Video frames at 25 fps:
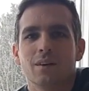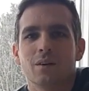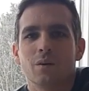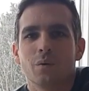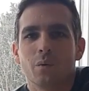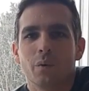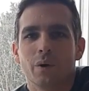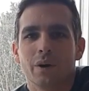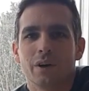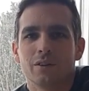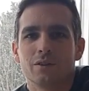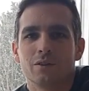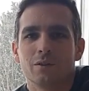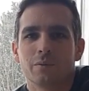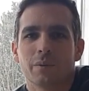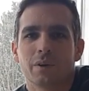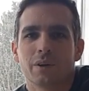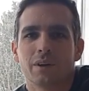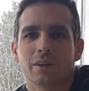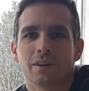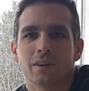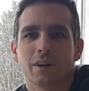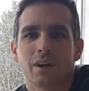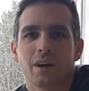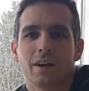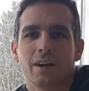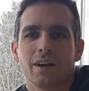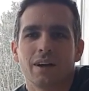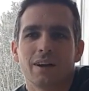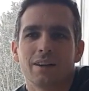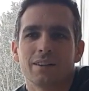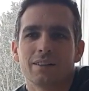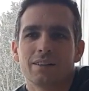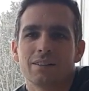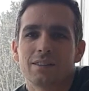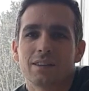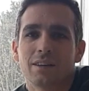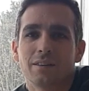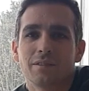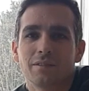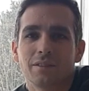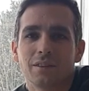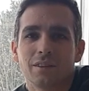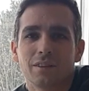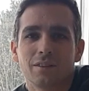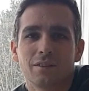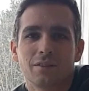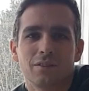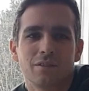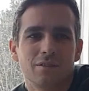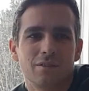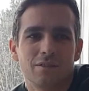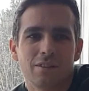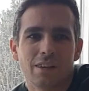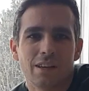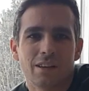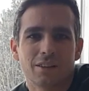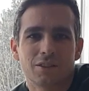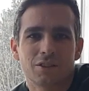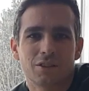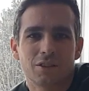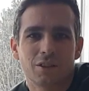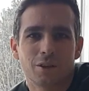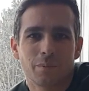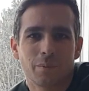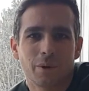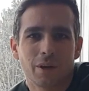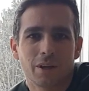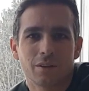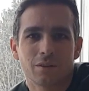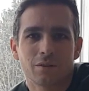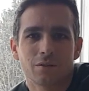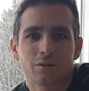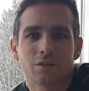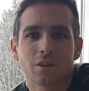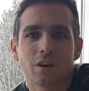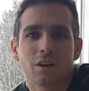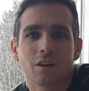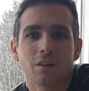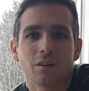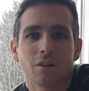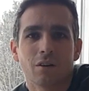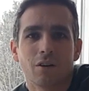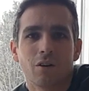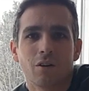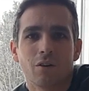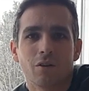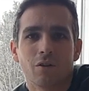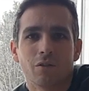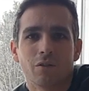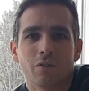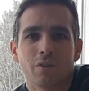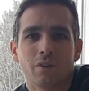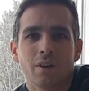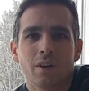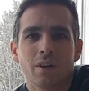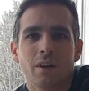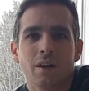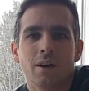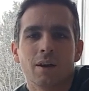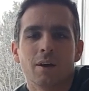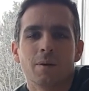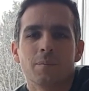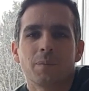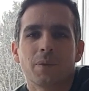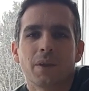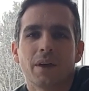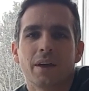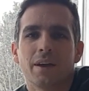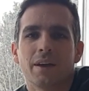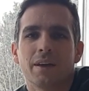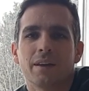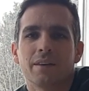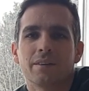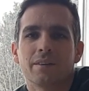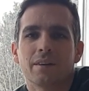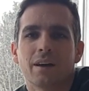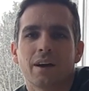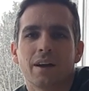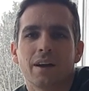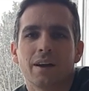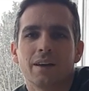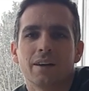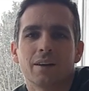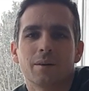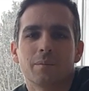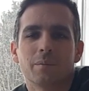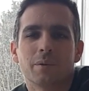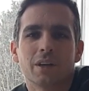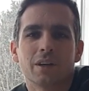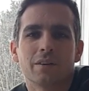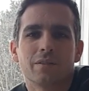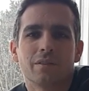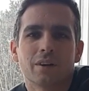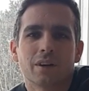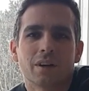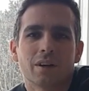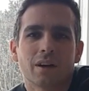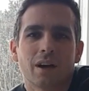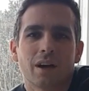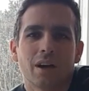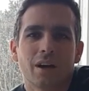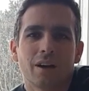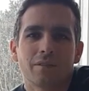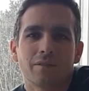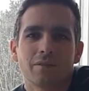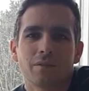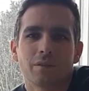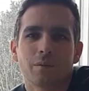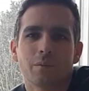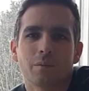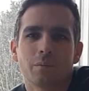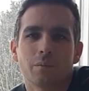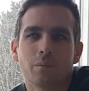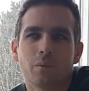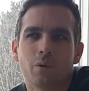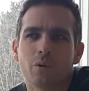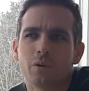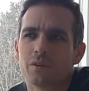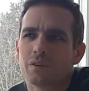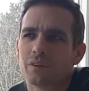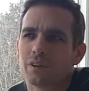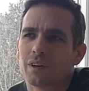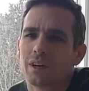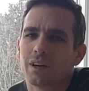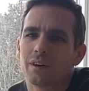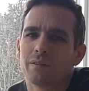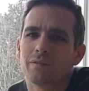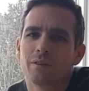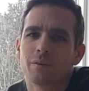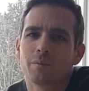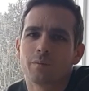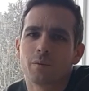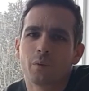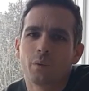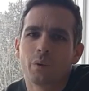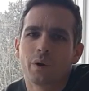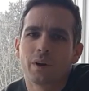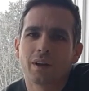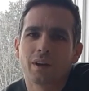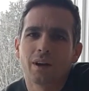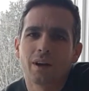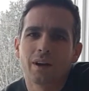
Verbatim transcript: Way too many. I had 70-ish tomatoes alone, and I ended up giving half of them, more than half of them away.